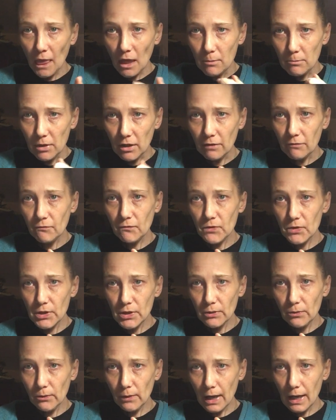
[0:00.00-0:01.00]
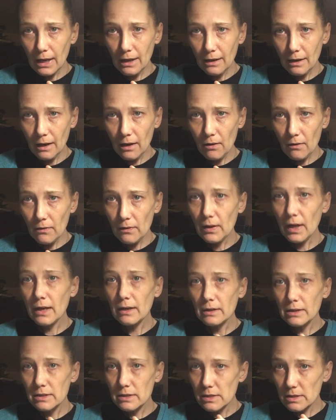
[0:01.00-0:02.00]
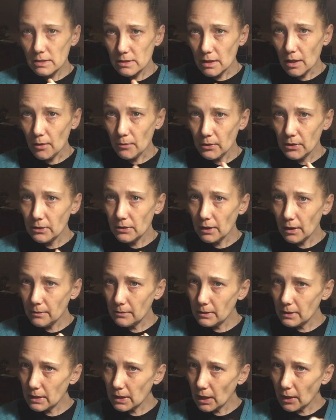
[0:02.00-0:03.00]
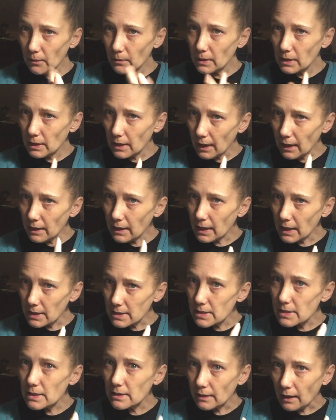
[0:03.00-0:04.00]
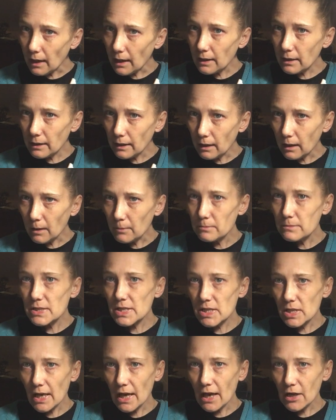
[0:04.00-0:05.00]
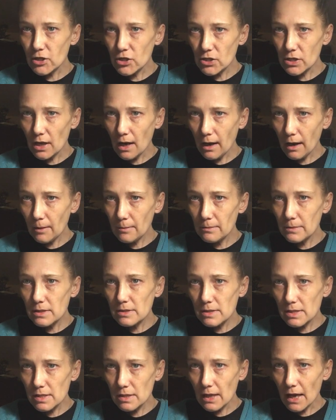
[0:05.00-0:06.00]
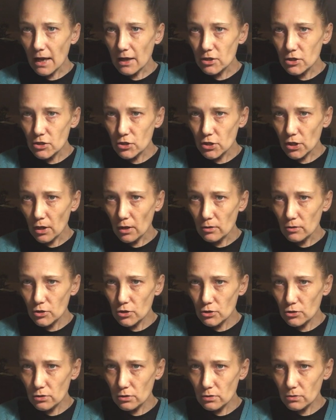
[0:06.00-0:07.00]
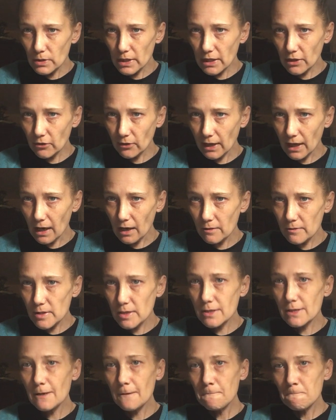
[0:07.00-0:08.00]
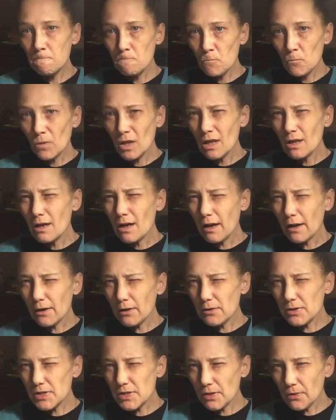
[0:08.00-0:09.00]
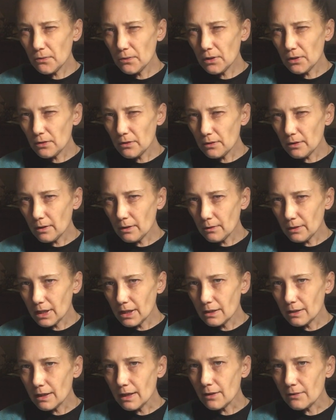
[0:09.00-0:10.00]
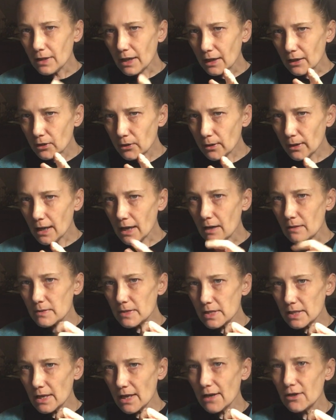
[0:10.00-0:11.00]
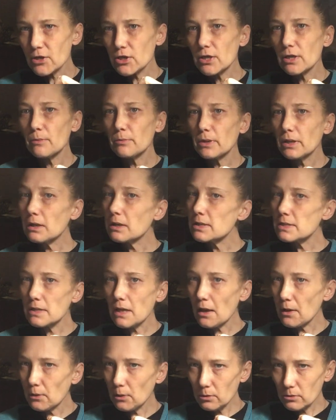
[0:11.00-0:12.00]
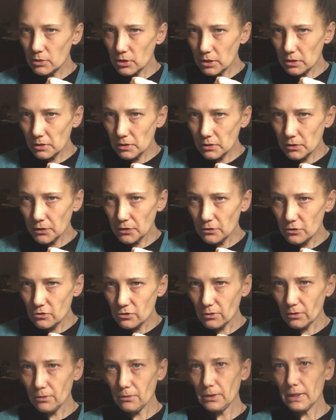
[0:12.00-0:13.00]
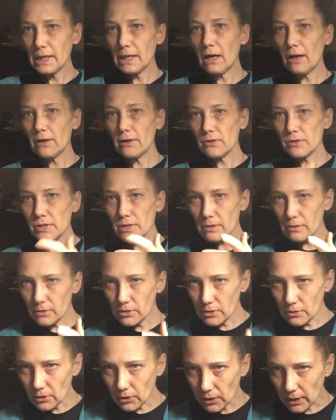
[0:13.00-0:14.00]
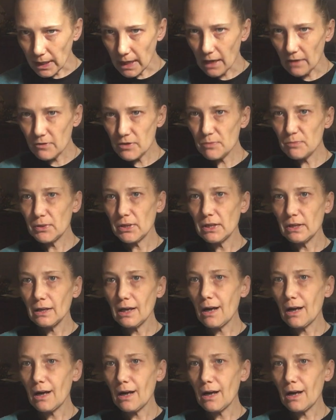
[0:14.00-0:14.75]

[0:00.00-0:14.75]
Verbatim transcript: But for you right now, that is www.etsy.com slash shop slash Jones Jewelry Crafts I also want to throw in there that crafts section because I don't just do jewelry. I also do crafts, but